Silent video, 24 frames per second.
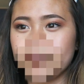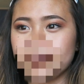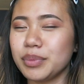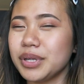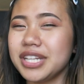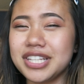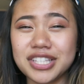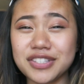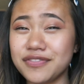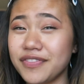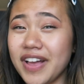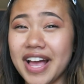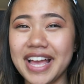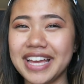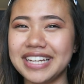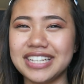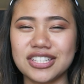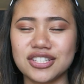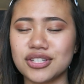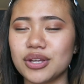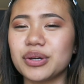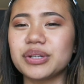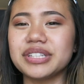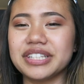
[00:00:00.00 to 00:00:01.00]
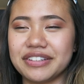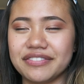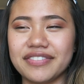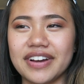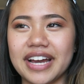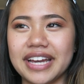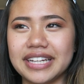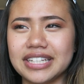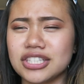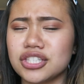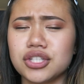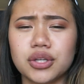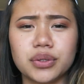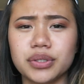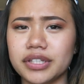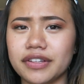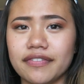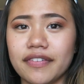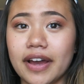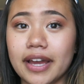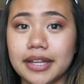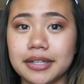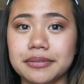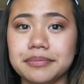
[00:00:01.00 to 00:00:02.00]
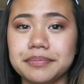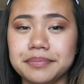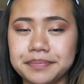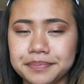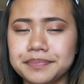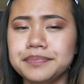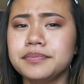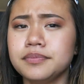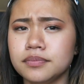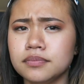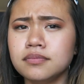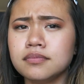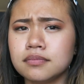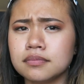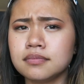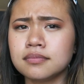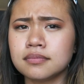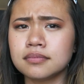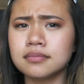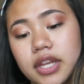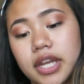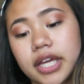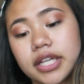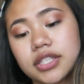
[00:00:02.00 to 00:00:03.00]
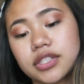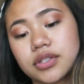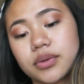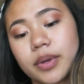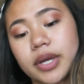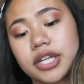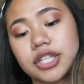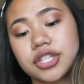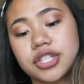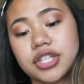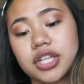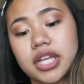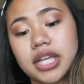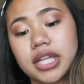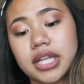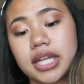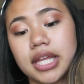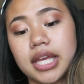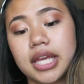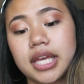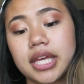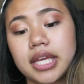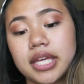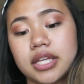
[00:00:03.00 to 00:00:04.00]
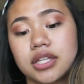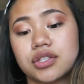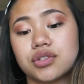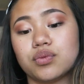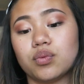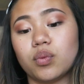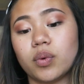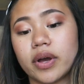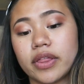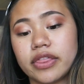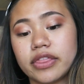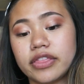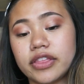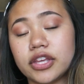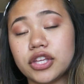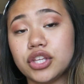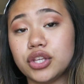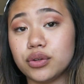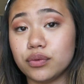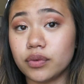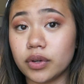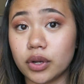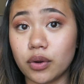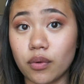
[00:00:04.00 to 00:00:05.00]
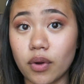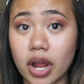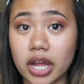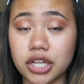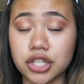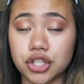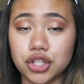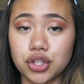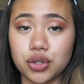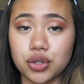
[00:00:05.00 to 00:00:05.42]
But it's fine, it's totally fine, it's totally fine. The next question is one thing you regret